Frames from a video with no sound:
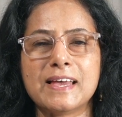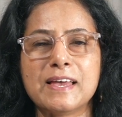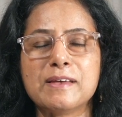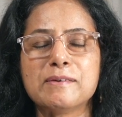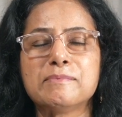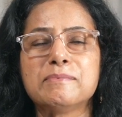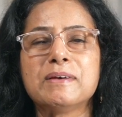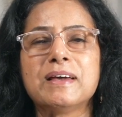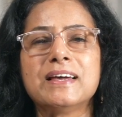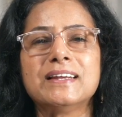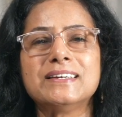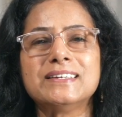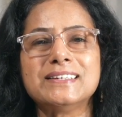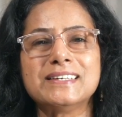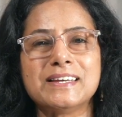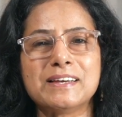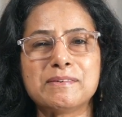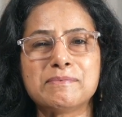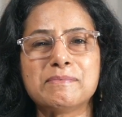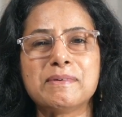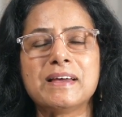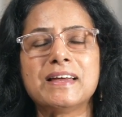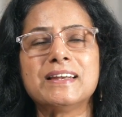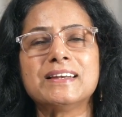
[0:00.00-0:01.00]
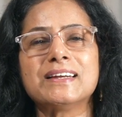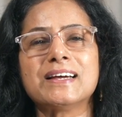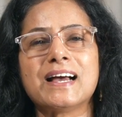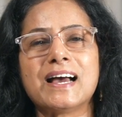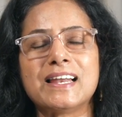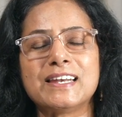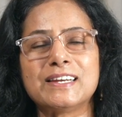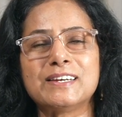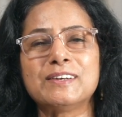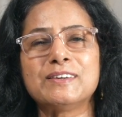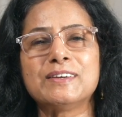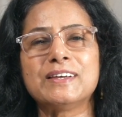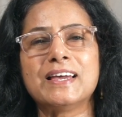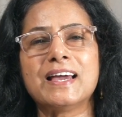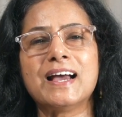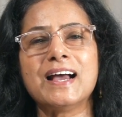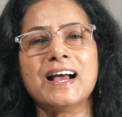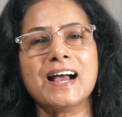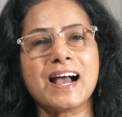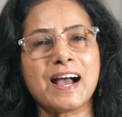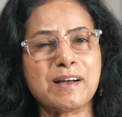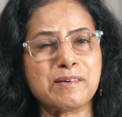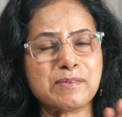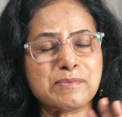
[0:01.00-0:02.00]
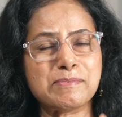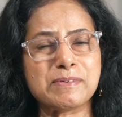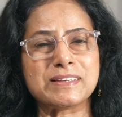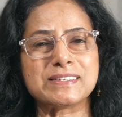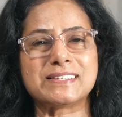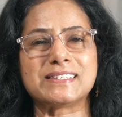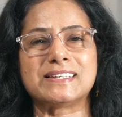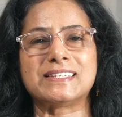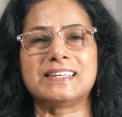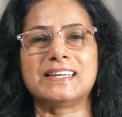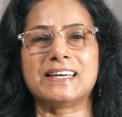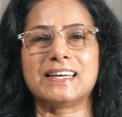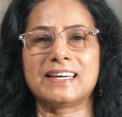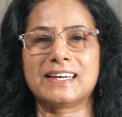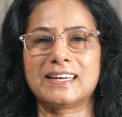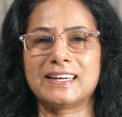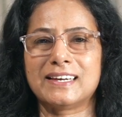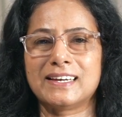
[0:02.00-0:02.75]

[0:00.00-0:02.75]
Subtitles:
Amen. Amen. Hallelujah. Have a blessed day.